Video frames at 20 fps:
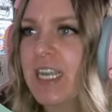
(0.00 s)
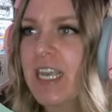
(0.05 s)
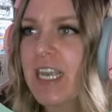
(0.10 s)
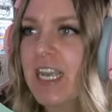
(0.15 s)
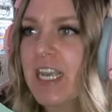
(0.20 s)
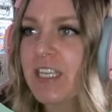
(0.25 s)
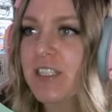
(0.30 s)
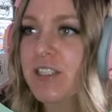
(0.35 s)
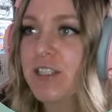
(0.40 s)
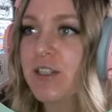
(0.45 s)

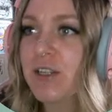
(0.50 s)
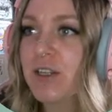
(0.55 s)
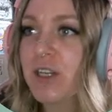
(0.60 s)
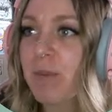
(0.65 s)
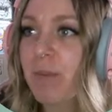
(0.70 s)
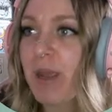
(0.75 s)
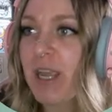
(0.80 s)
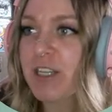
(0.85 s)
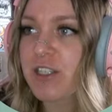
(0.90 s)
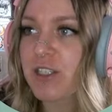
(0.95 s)
It's 30
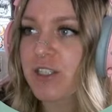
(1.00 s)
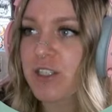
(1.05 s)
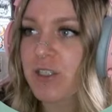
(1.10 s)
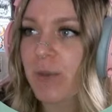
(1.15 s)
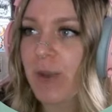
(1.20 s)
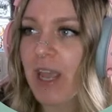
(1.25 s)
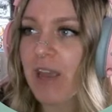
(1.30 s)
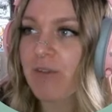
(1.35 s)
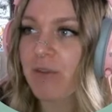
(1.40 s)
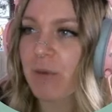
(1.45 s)
pages, so
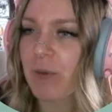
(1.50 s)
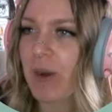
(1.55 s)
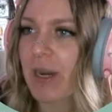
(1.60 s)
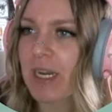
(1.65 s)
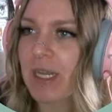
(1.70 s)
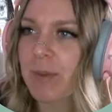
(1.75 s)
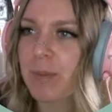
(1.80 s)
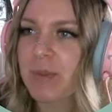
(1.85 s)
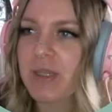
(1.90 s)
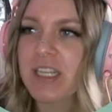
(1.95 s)
we haven't read
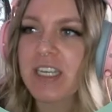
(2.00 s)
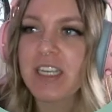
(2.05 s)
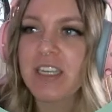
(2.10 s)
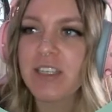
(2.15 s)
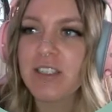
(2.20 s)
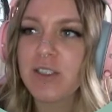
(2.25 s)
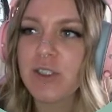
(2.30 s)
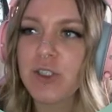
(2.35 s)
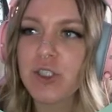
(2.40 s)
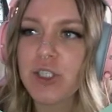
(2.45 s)
it, but the
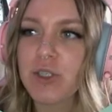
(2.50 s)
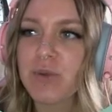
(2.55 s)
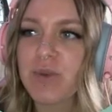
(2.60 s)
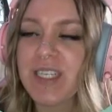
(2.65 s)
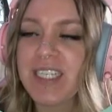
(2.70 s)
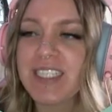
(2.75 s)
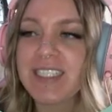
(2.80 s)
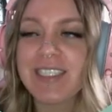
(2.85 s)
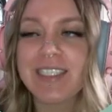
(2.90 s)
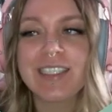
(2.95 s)
conclusion
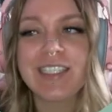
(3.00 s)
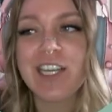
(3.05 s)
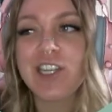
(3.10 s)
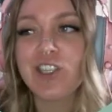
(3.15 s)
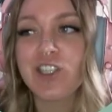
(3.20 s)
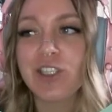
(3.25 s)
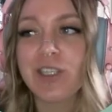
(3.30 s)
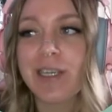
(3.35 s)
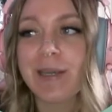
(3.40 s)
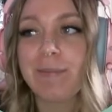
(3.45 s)
reads,
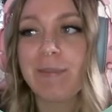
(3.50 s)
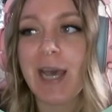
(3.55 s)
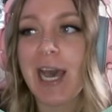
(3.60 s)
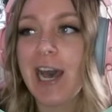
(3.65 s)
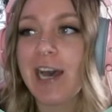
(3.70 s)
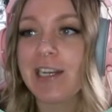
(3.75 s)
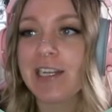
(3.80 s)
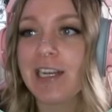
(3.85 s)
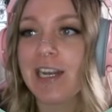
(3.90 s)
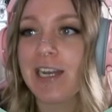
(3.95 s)
essentially
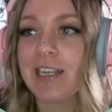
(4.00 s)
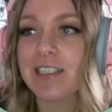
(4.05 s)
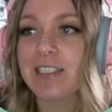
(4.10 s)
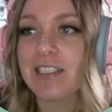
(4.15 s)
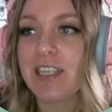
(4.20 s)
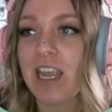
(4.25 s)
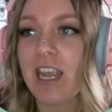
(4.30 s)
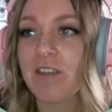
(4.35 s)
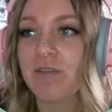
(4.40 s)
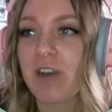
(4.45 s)
bad and
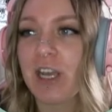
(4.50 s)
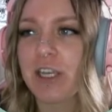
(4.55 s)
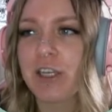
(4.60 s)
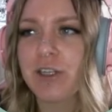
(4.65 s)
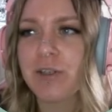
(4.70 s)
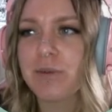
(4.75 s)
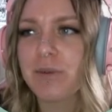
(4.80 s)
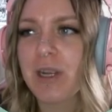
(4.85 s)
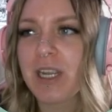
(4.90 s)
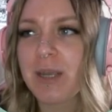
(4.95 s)
unsafe. I
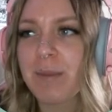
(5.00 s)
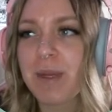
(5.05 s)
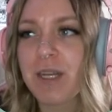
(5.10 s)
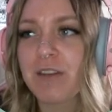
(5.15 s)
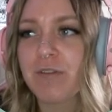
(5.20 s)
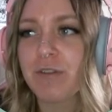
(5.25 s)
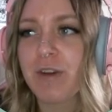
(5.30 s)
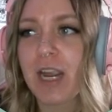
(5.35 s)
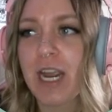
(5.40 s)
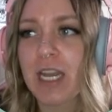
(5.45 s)
couldn't recommend
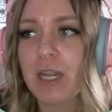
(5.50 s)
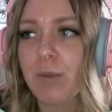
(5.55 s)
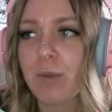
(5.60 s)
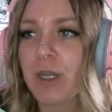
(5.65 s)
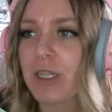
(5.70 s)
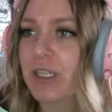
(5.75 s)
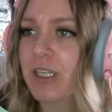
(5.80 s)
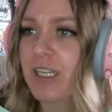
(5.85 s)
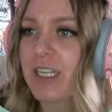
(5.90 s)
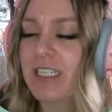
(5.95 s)
it for
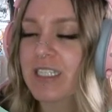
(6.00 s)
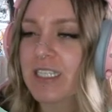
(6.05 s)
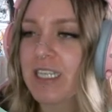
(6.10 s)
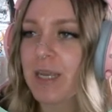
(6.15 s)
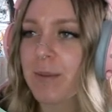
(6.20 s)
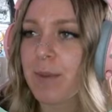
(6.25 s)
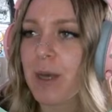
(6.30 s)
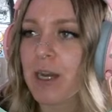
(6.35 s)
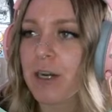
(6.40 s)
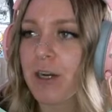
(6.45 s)
anyone looking to
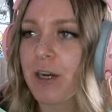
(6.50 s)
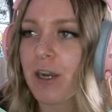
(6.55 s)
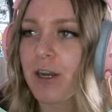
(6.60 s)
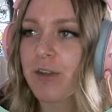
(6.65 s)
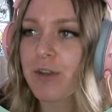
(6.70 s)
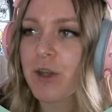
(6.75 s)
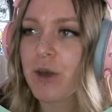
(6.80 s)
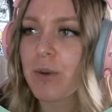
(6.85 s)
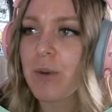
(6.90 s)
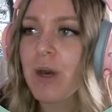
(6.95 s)
get better,
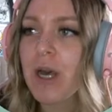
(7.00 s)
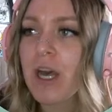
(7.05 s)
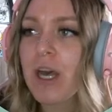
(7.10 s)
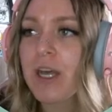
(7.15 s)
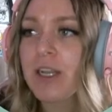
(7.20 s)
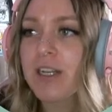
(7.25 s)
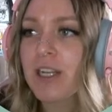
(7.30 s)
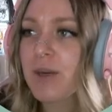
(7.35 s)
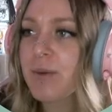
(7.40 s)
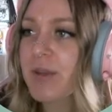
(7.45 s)
although
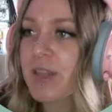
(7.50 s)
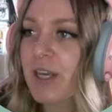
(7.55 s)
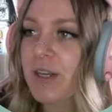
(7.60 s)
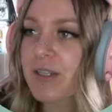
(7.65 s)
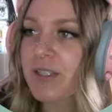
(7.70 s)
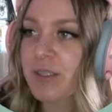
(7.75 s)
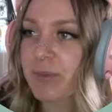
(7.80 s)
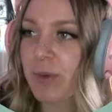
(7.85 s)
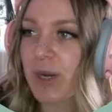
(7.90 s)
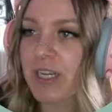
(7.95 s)
not without
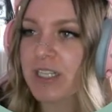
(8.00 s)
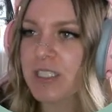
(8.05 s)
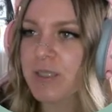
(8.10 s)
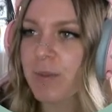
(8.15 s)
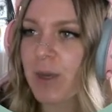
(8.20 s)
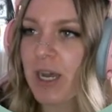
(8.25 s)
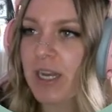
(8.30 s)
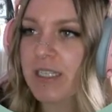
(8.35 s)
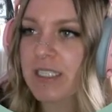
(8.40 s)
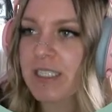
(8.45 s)
its bright
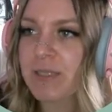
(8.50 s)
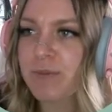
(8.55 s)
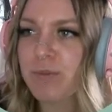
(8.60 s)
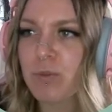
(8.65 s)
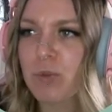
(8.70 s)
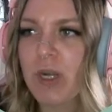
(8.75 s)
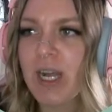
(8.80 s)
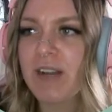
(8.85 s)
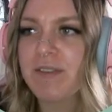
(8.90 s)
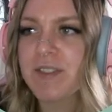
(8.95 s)
spots.
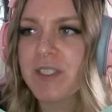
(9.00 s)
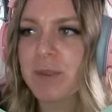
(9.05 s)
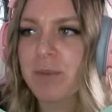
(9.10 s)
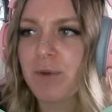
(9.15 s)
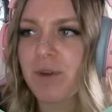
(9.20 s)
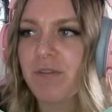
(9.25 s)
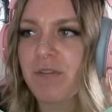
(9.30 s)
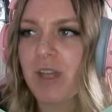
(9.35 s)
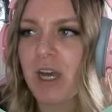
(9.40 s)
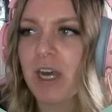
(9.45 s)
We'll have to
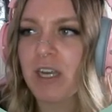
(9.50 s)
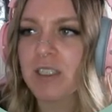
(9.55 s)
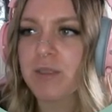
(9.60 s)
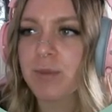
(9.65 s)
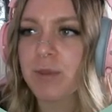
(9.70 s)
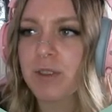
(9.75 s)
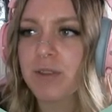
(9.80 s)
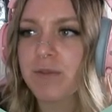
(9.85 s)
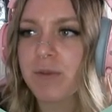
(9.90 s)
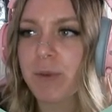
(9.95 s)
improve the
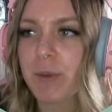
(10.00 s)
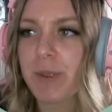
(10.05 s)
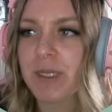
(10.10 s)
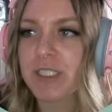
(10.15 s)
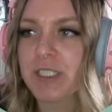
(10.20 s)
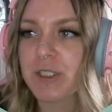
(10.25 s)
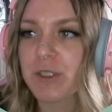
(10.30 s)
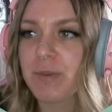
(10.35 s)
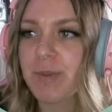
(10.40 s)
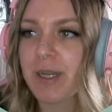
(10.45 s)
hospital if we
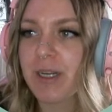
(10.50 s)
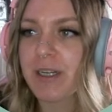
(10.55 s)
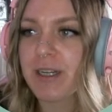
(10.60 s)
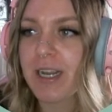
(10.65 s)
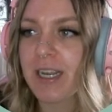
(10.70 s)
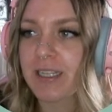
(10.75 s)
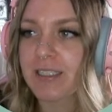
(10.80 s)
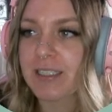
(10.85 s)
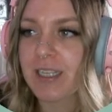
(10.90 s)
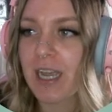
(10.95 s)
want to do better
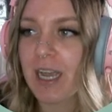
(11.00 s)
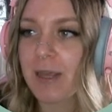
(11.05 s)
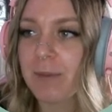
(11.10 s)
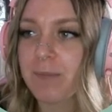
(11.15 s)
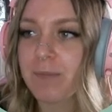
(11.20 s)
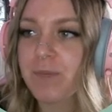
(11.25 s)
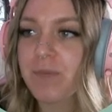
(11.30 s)
next time.